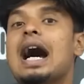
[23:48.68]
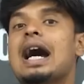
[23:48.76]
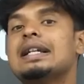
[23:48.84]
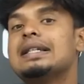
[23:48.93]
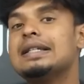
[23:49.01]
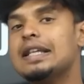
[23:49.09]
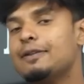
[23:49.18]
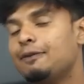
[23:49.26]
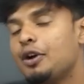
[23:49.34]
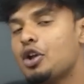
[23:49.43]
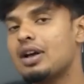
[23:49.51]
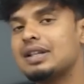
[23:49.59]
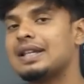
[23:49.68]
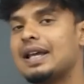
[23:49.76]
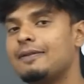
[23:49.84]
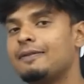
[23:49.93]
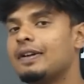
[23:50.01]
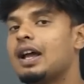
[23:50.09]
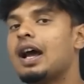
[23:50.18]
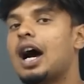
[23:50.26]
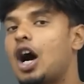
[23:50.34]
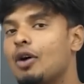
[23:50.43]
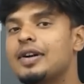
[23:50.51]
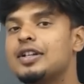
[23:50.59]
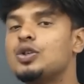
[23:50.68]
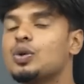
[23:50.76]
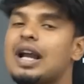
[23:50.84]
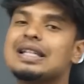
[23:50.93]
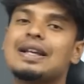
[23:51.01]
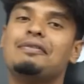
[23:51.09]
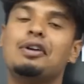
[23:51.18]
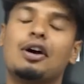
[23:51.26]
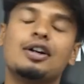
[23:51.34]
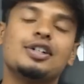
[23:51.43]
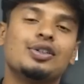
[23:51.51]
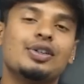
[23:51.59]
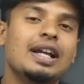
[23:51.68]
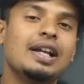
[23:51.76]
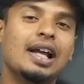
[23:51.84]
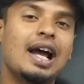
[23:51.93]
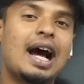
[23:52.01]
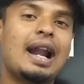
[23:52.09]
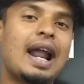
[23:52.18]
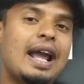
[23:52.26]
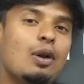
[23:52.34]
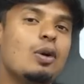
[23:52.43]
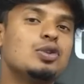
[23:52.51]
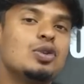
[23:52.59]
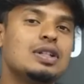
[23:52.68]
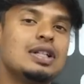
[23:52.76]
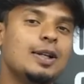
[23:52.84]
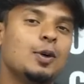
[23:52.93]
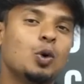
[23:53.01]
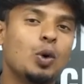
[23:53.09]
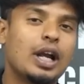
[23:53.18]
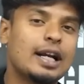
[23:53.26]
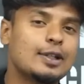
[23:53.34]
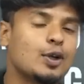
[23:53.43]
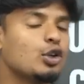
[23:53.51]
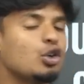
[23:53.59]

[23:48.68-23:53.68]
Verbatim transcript: and see for yourself how much you guys have learned today. And I'll also see who gets on